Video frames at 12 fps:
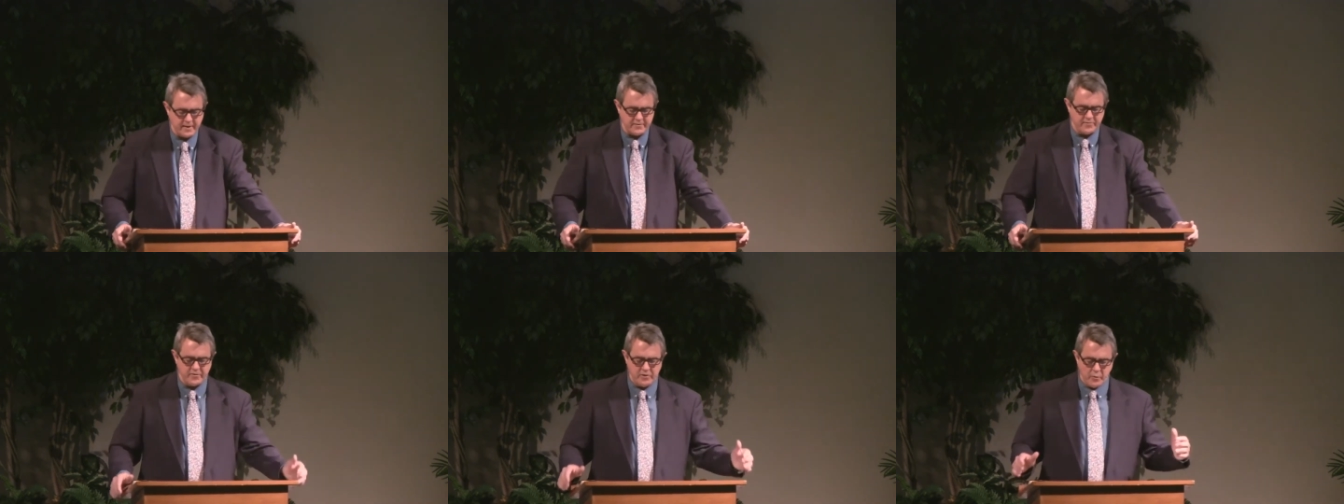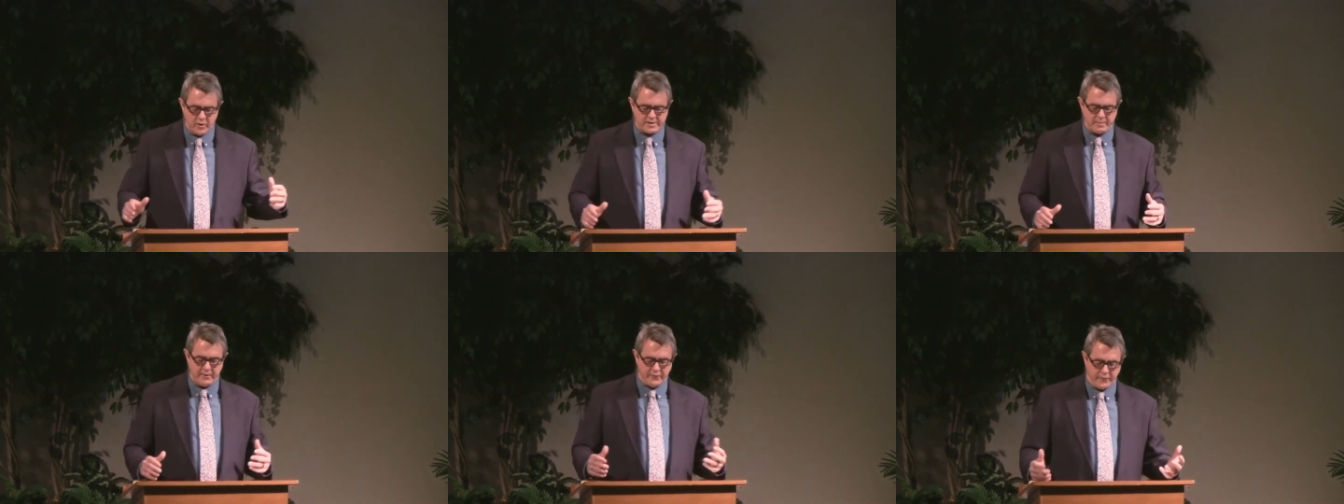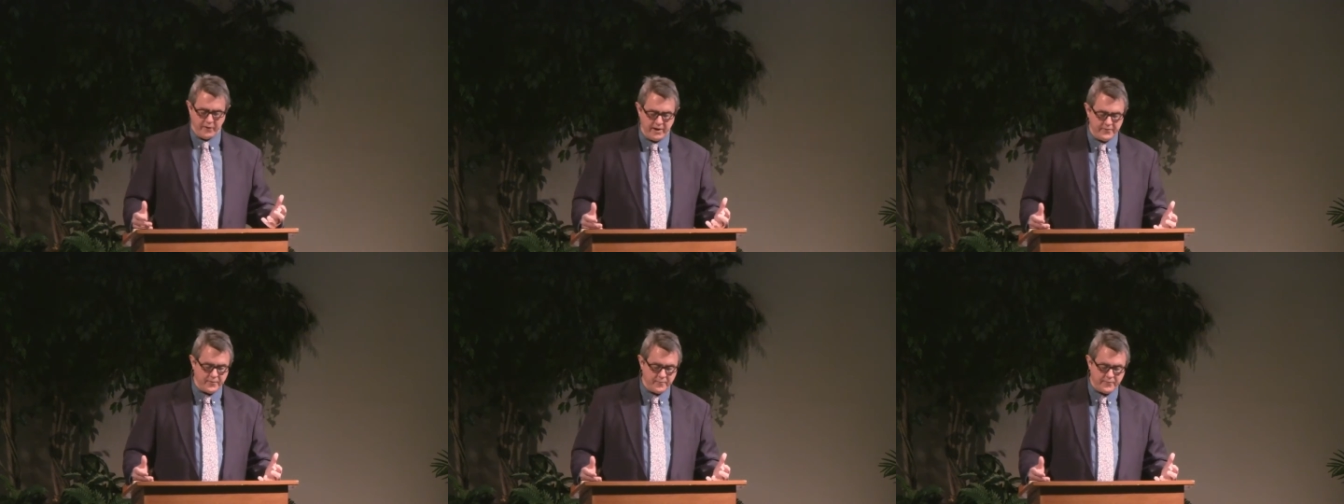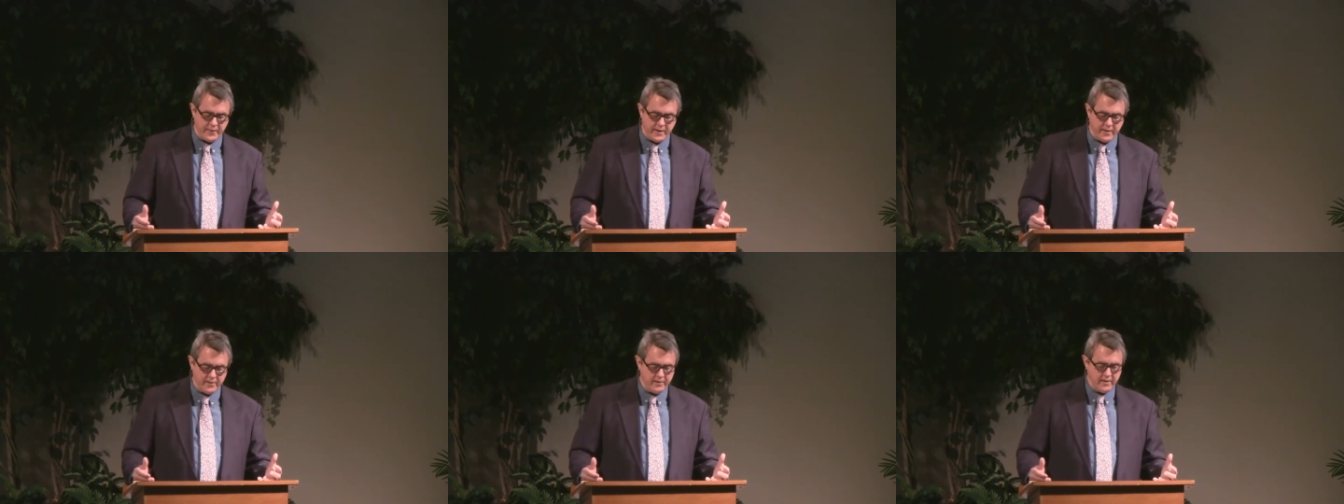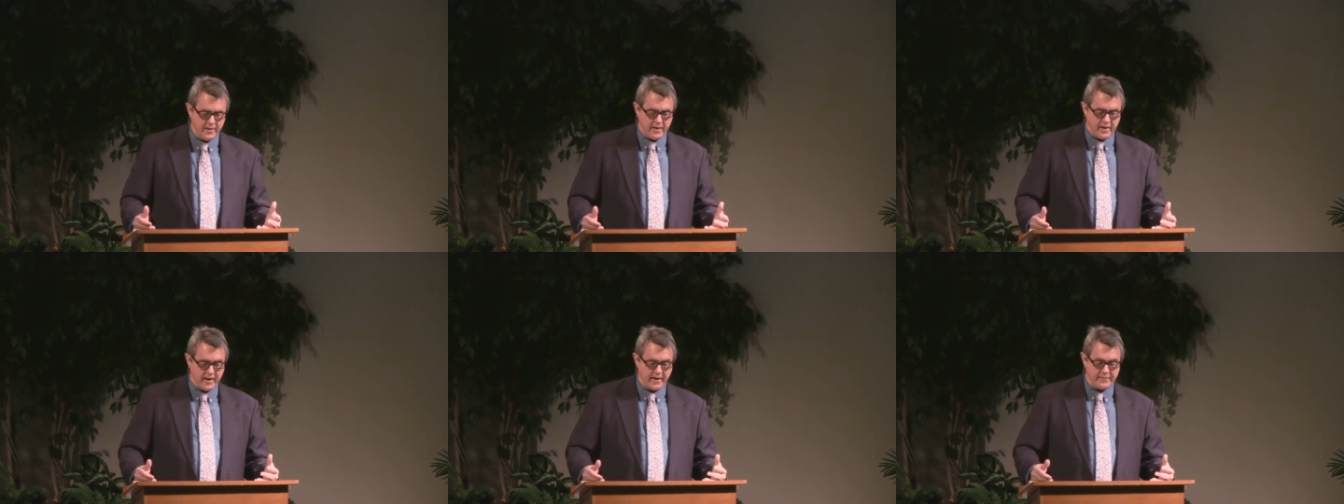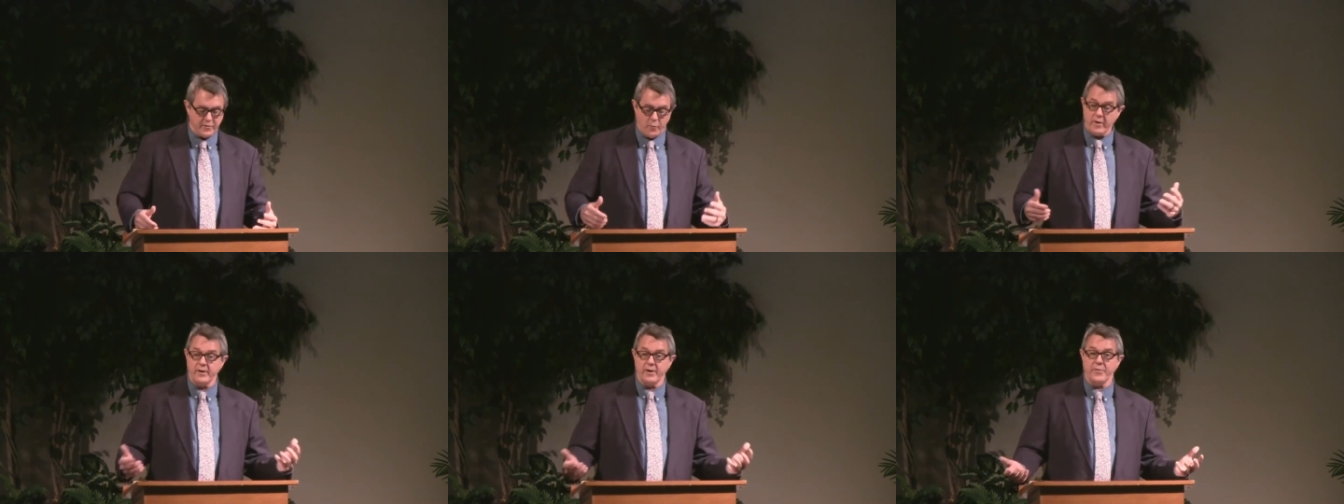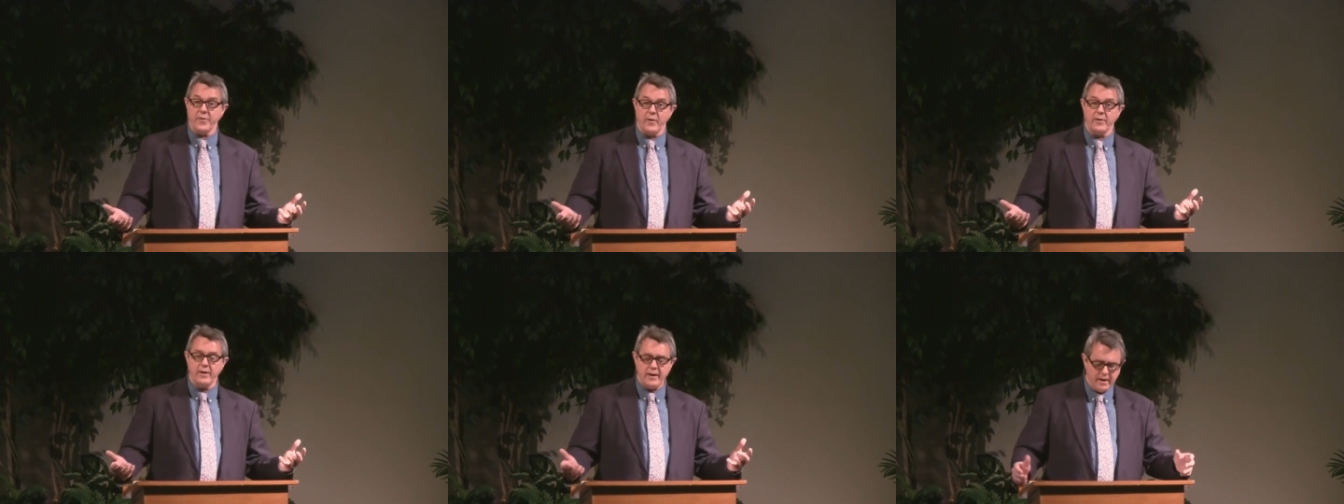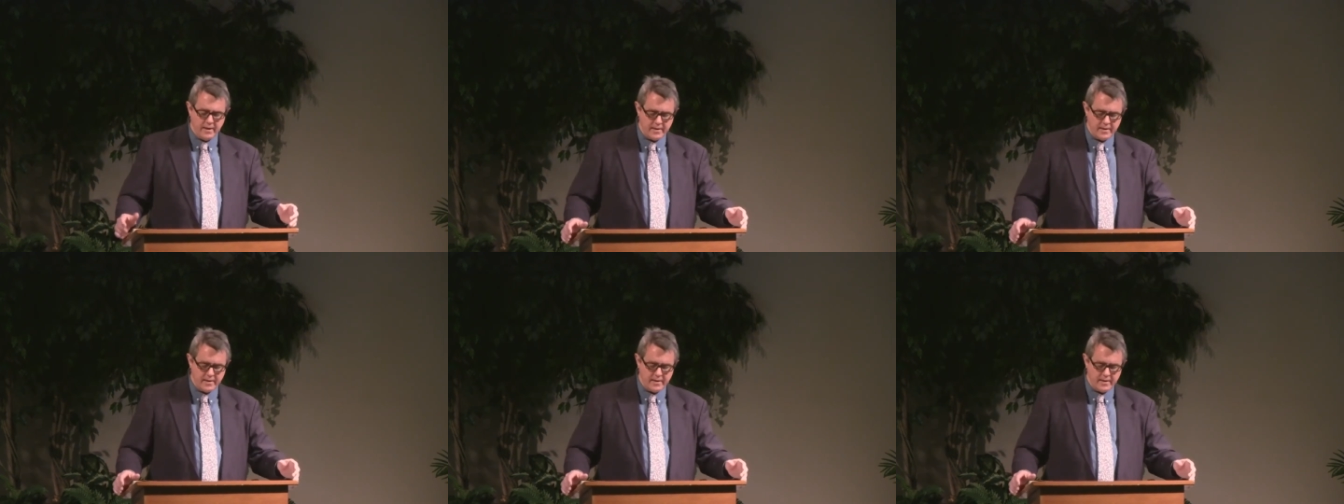Do you want to be free from fear of the one in authority?